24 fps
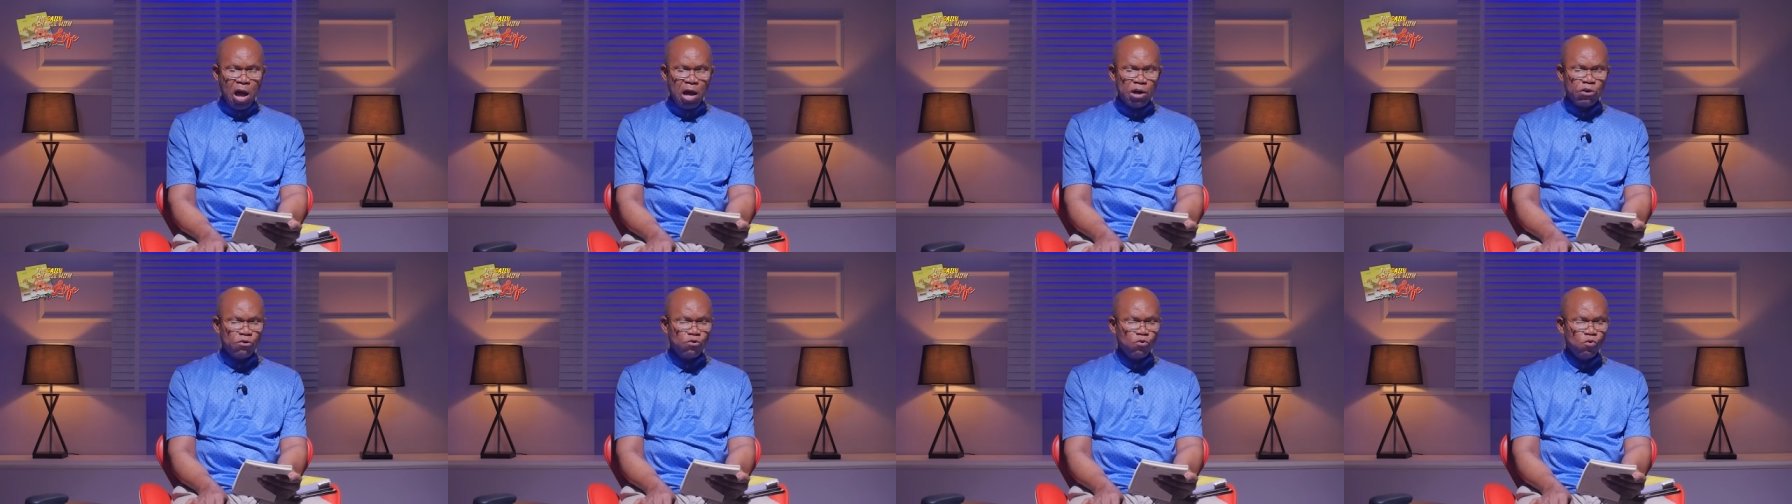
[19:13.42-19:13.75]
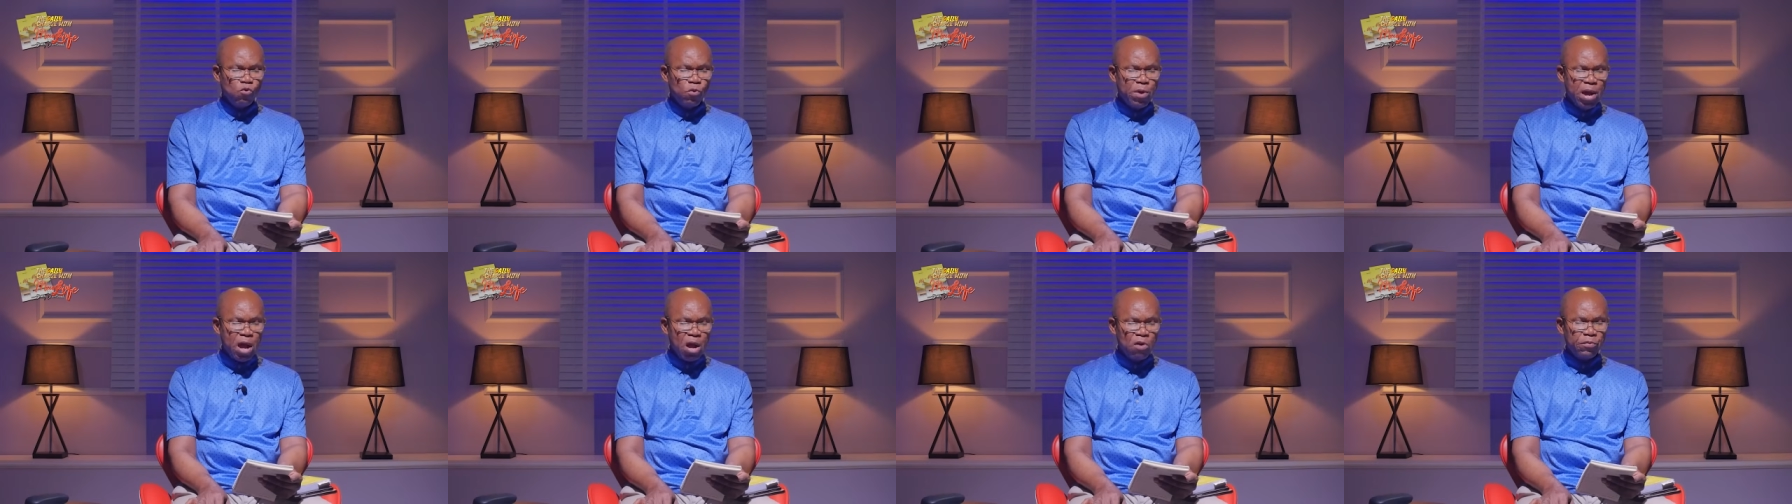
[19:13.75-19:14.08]
and
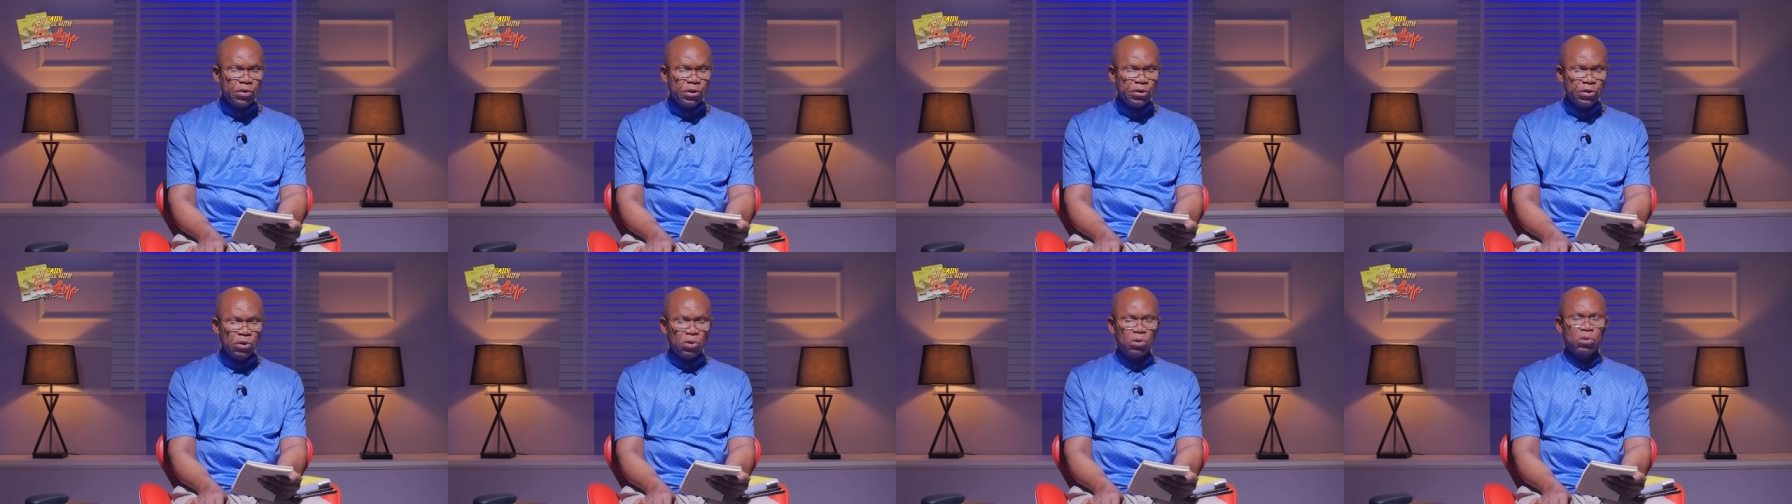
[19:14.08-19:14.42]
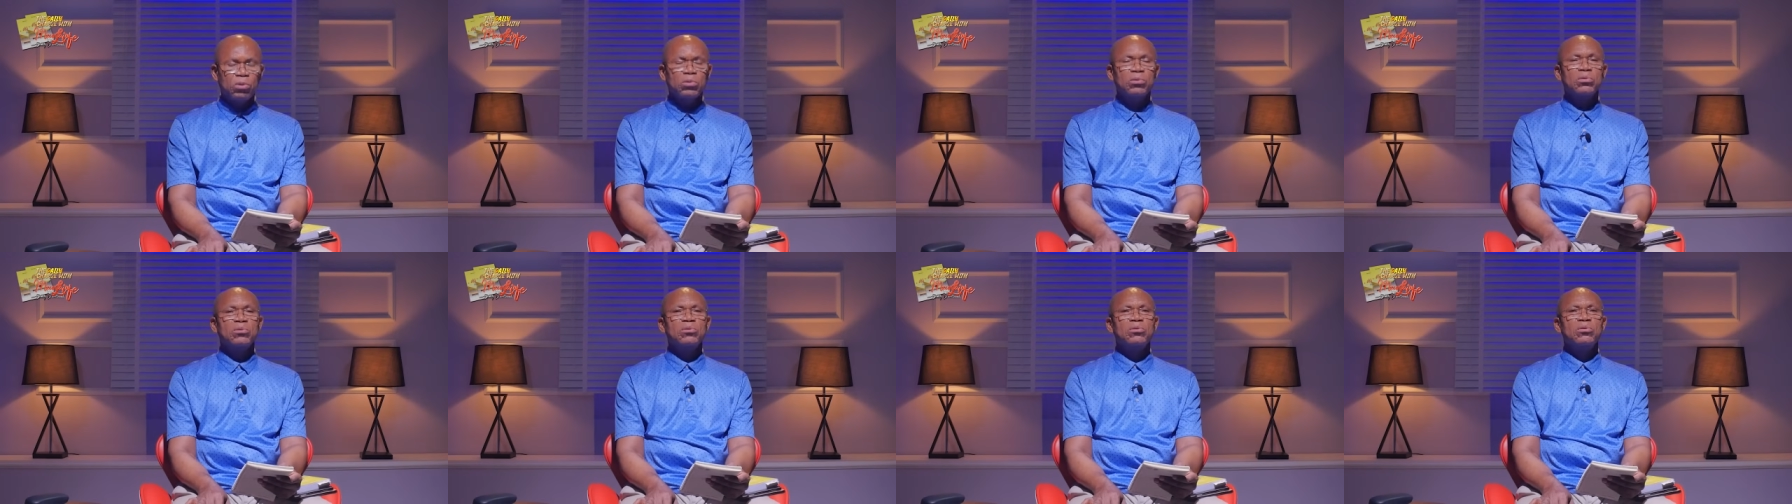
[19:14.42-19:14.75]

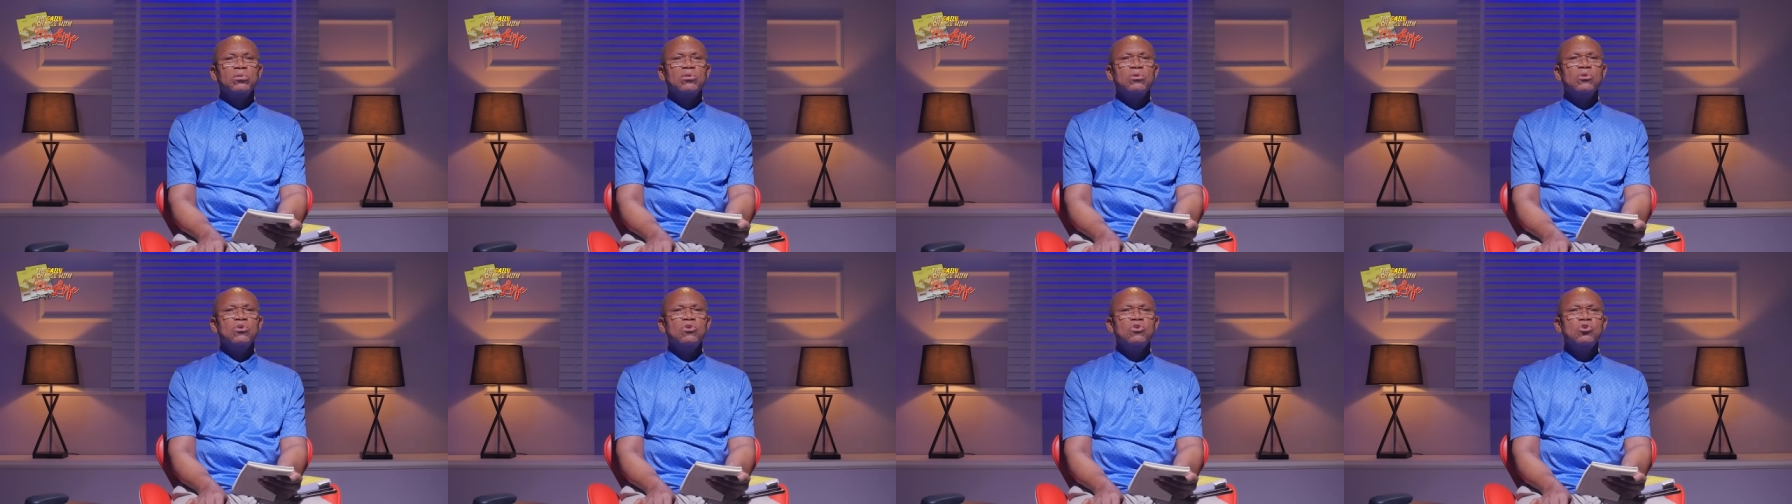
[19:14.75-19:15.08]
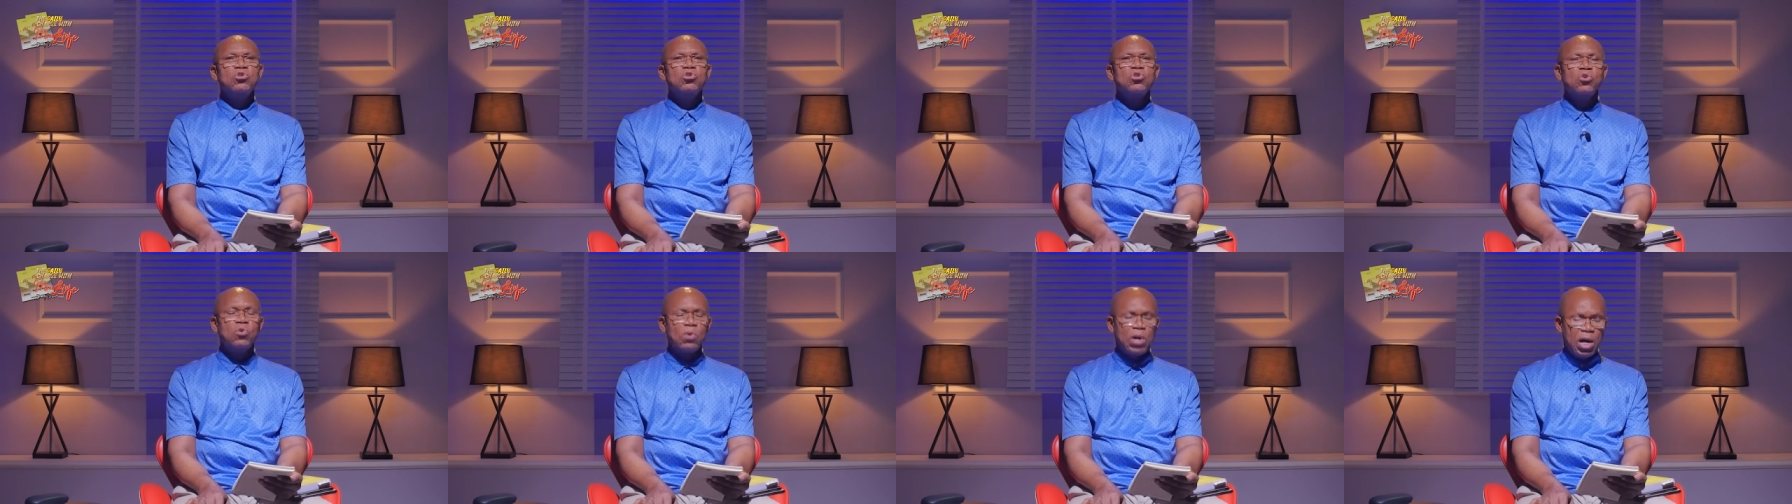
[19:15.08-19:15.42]
wherewithal
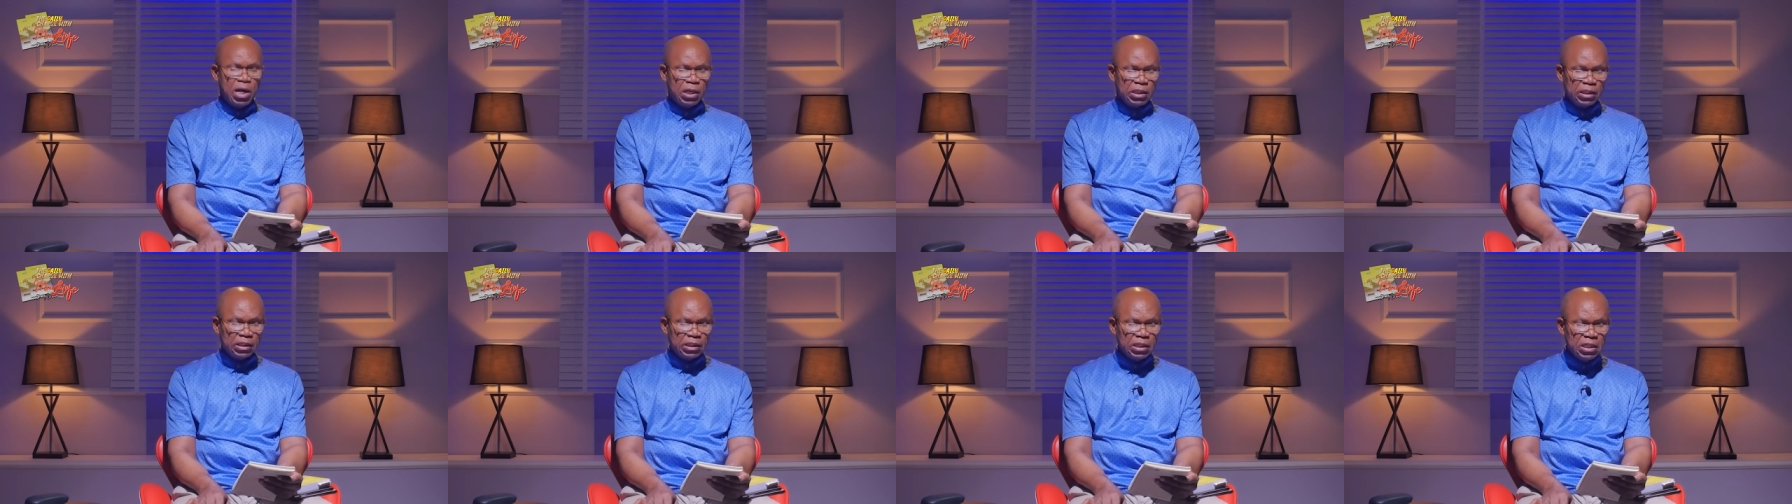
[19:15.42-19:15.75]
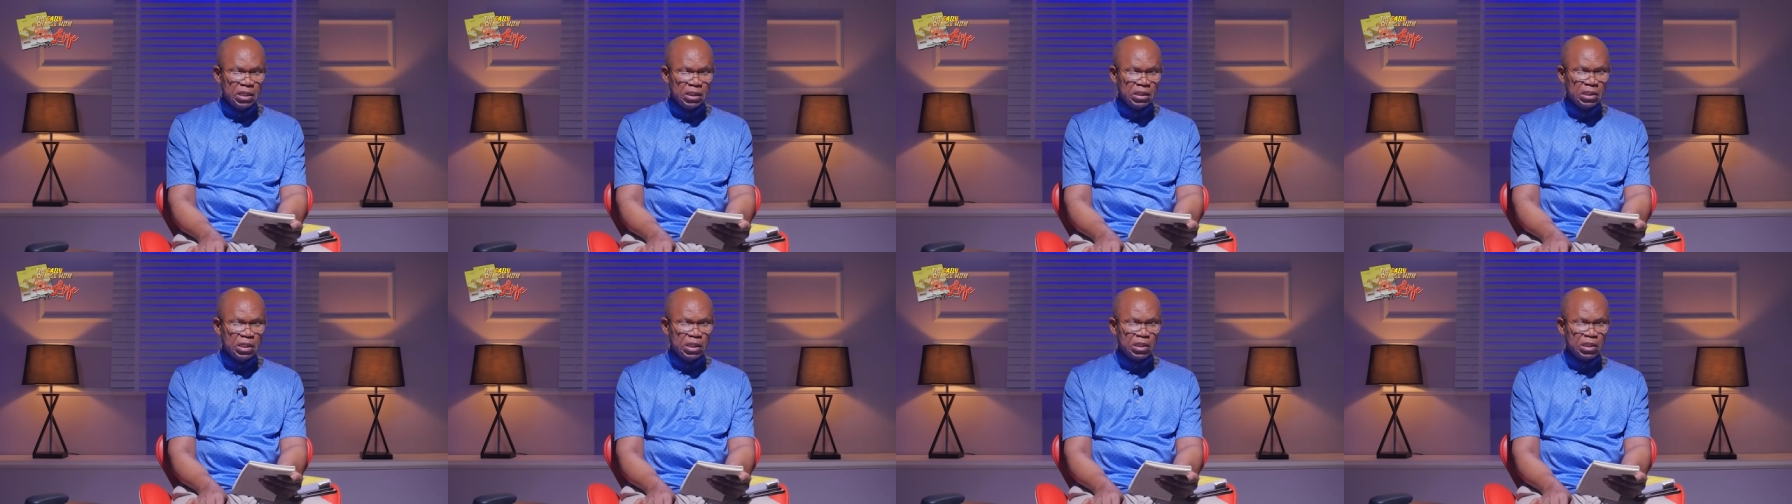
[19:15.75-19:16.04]
to assist